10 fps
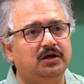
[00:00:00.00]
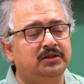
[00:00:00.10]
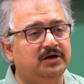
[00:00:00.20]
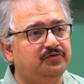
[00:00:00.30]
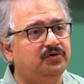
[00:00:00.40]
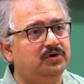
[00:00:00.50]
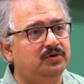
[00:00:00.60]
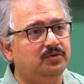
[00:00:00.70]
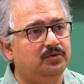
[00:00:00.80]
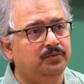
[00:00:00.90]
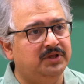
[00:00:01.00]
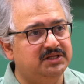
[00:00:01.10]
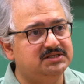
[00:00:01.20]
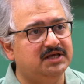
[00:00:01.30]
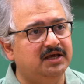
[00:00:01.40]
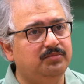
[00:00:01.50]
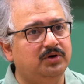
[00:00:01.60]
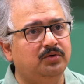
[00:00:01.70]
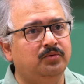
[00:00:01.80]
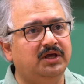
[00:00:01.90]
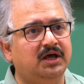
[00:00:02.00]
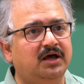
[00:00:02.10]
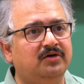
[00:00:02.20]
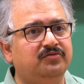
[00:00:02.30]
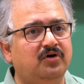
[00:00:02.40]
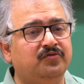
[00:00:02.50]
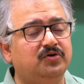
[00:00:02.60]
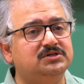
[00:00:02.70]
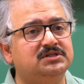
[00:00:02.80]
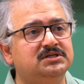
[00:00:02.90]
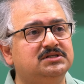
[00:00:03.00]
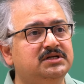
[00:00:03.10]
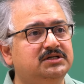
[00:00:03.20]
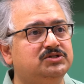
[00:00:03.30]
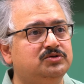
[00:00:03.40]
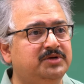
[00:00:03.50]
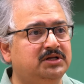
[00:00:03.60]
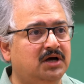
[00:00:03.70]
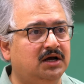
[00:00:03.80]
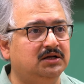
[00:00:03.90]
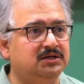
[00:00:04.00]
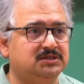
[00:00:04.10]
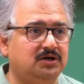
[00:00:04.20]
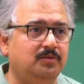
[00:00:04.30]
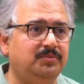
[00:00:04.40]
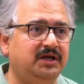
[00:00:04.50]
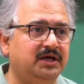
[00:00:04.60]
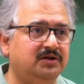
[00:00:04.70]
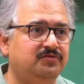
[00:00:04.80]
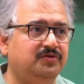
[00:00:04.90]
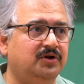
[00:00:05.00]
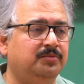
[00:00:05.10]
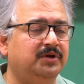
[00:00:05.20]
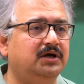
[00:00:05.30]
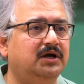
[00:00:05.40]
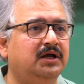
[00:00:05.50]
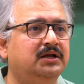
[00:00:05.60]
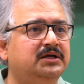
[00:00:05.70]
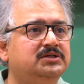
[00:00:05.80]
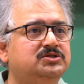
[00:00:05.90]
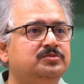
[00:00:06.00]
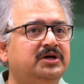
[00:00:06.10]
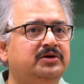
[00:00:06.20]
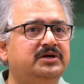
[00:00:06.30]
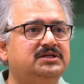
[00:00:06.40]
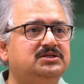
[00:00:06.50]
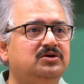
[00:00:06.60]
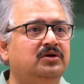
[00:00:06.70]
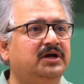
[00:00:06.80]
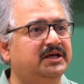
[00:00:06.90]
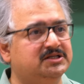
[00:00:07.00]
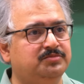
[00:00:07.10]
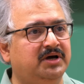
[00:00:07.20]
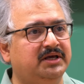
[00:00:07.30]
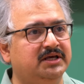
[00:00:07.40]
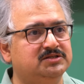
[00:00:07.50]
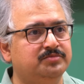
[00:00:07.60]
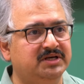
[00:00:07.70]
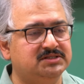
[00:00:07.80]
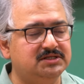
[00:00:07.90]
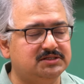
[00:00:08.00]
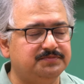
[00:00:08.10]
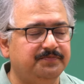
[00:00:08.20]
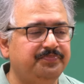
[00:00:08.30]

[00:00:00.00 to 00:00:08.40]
therefore, with this aim, we have, of course, this needs to be done. It's a complicated phenomena and needs to be addressed on a case-by-case basis.